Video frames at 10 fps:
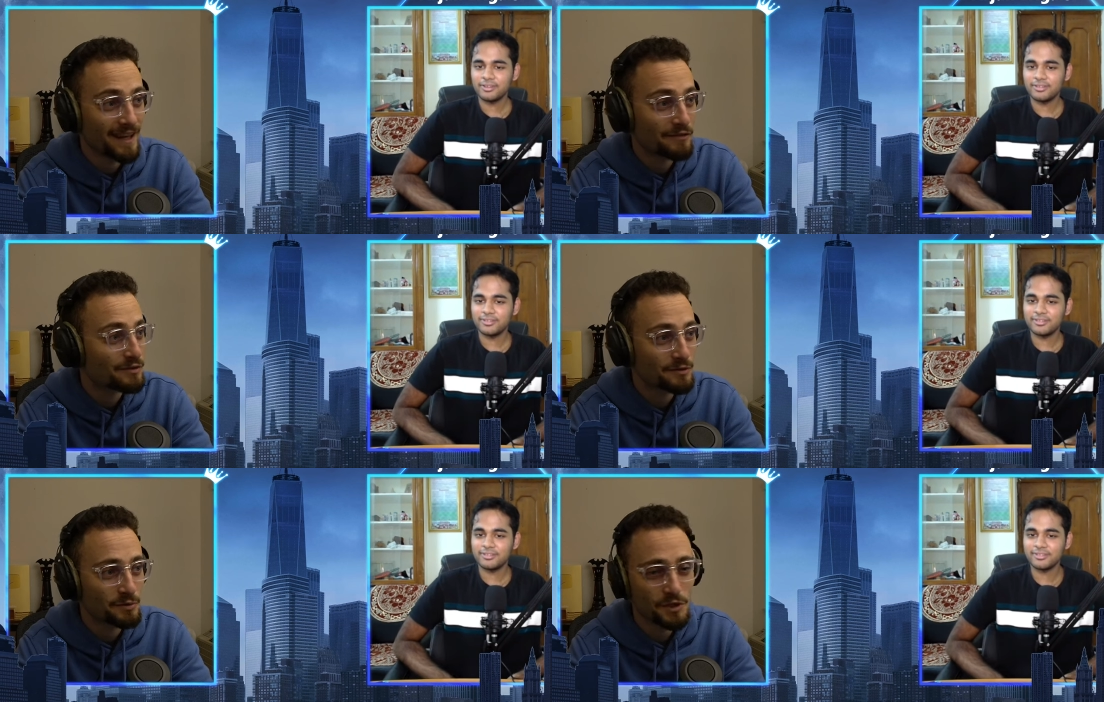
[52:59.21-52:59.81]

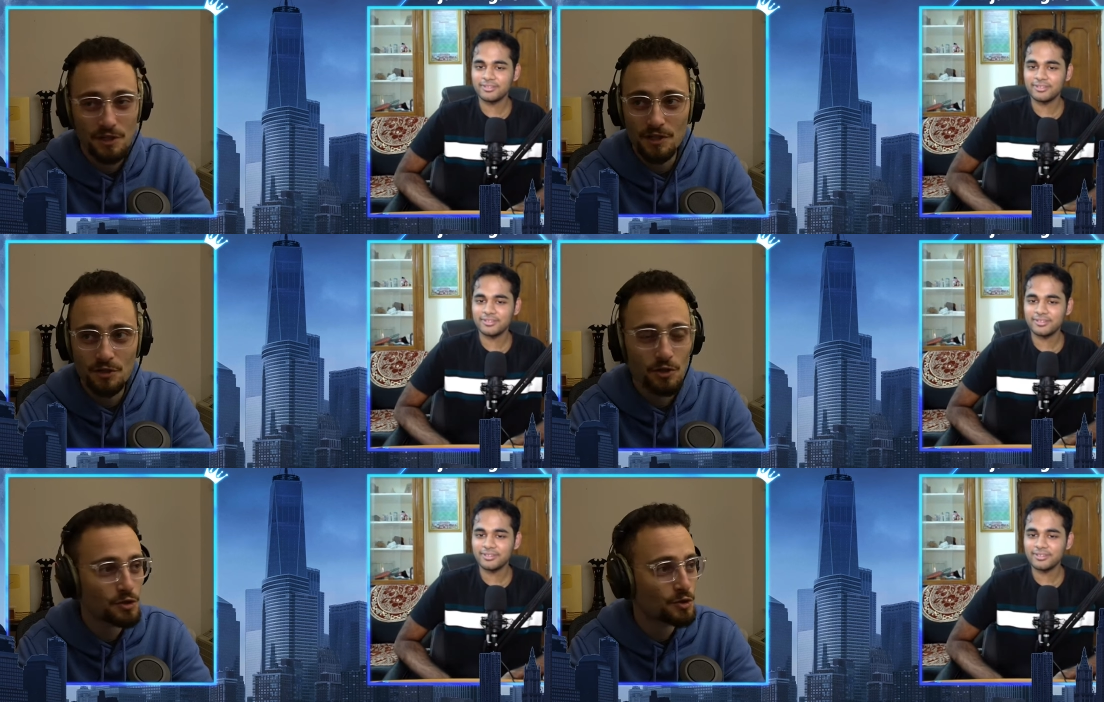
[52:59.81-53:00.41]
Speaker 1: ever, which
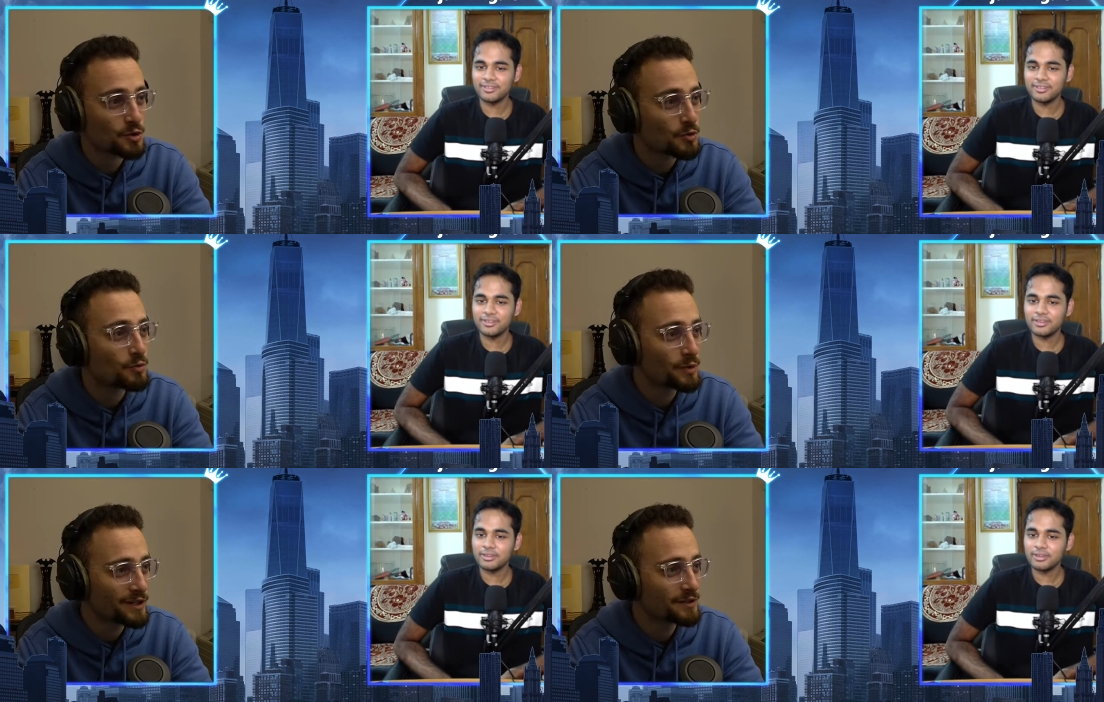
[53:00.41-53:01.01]
is just so
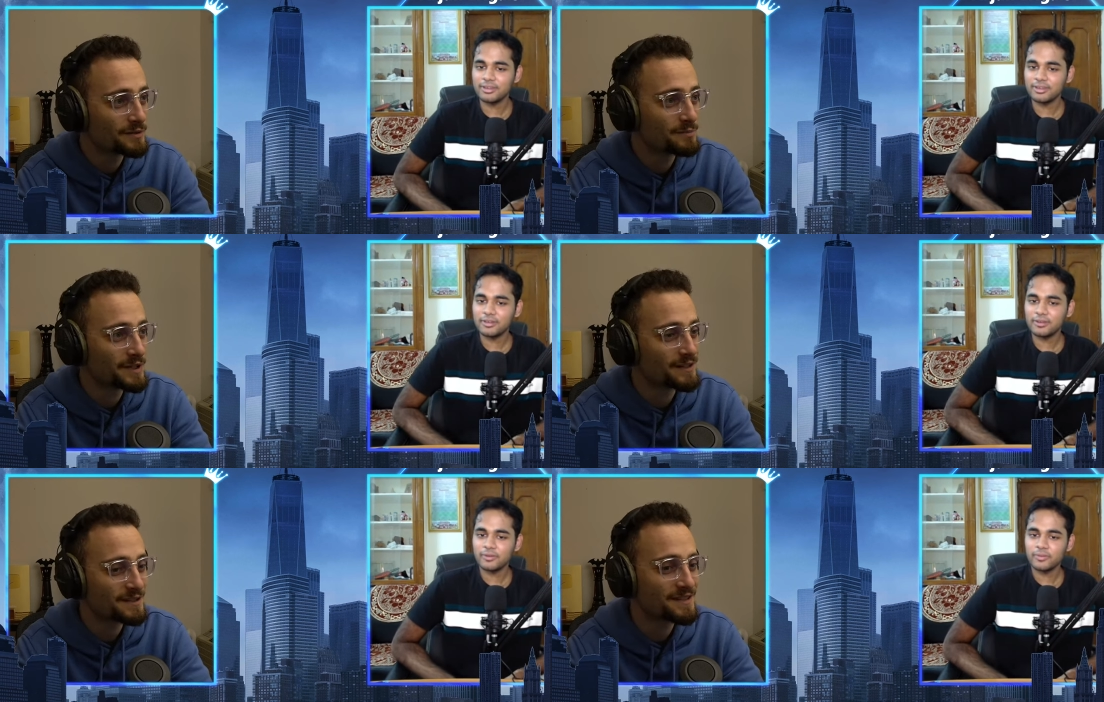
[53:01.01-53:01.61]
weird
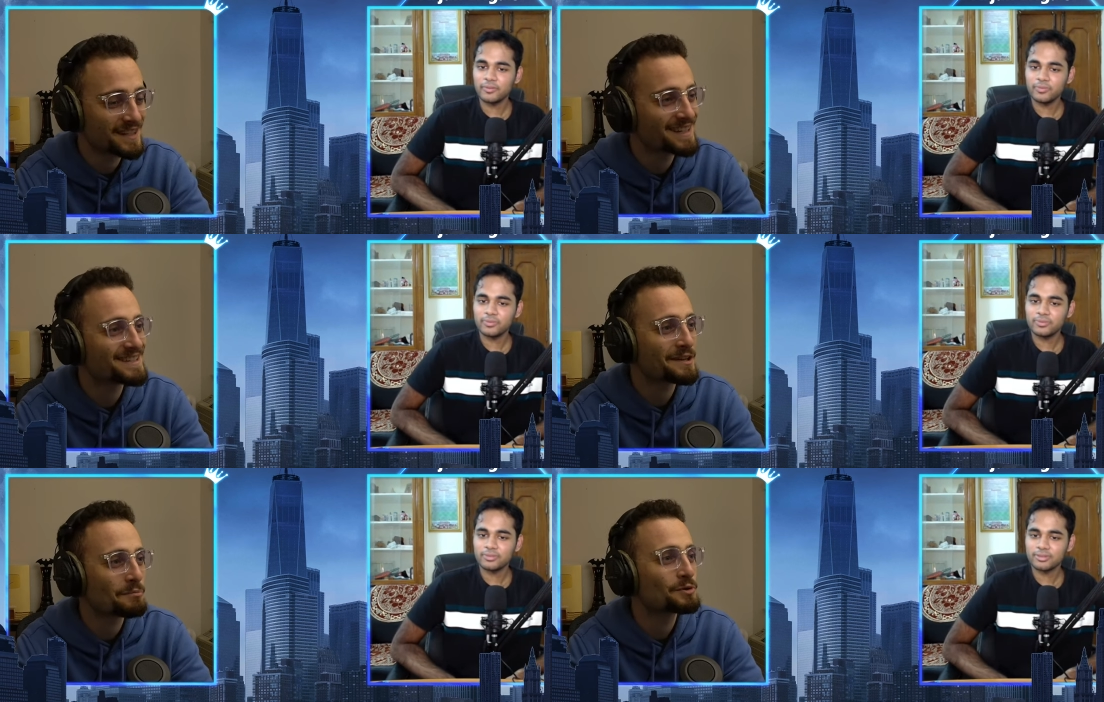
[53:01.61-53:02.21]
because Ding
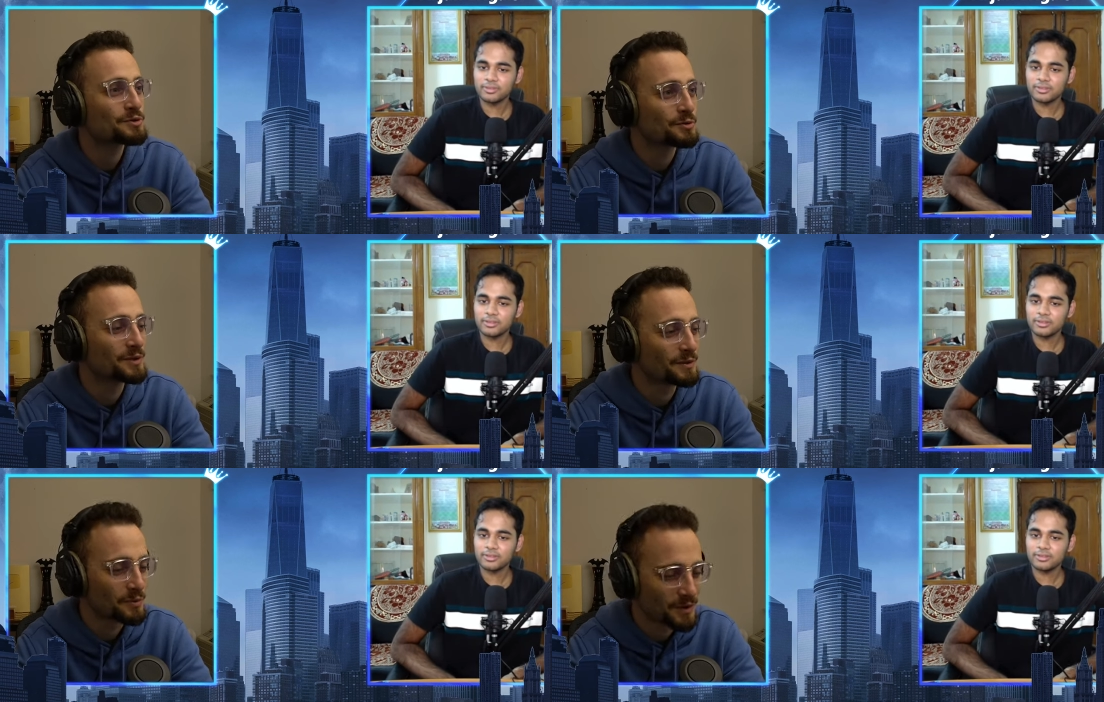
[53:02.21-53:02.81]
is number two
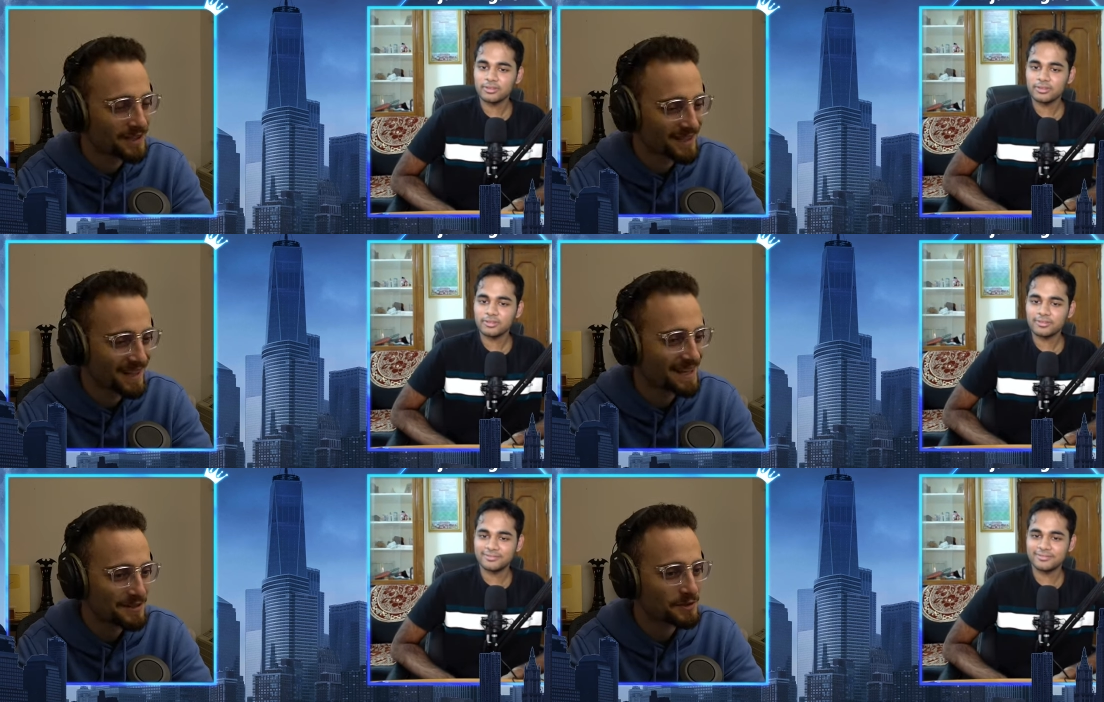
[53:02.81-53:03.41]
in the world in
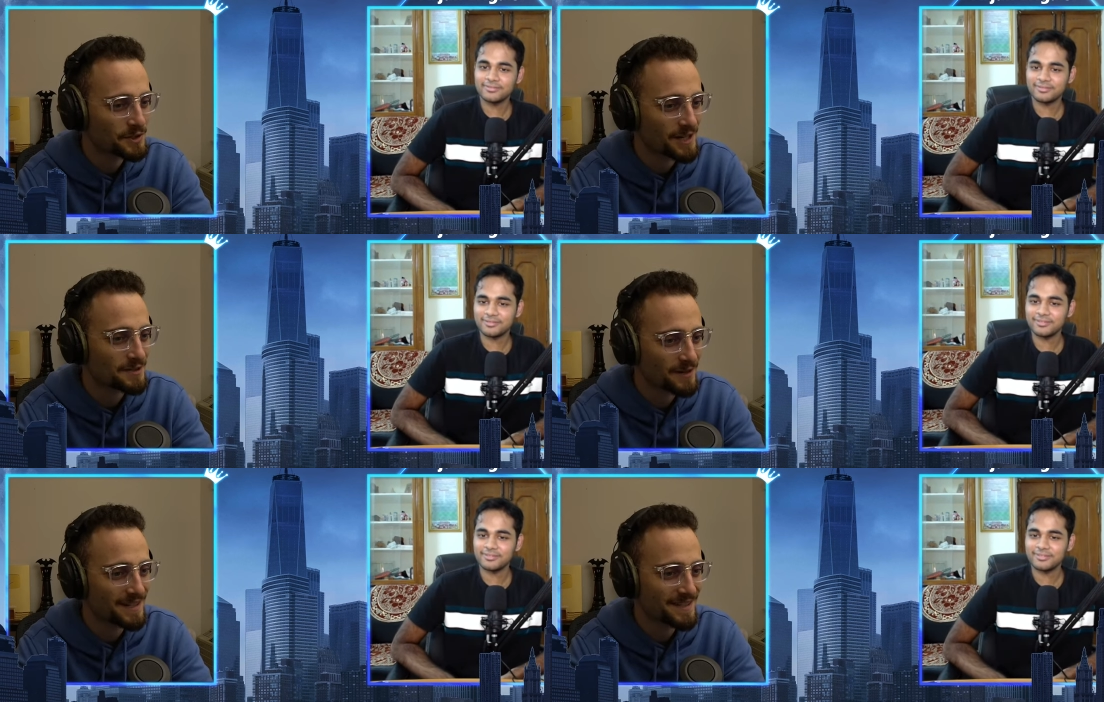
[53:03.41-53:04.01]
classical
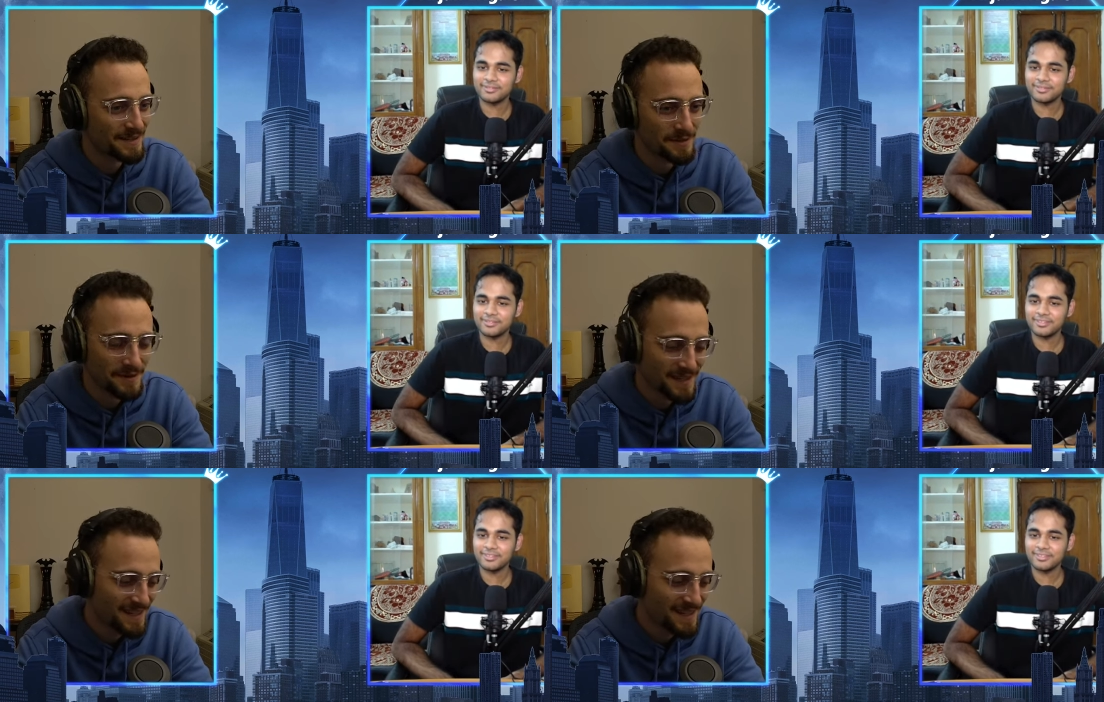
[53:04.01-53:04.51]
chess, right? So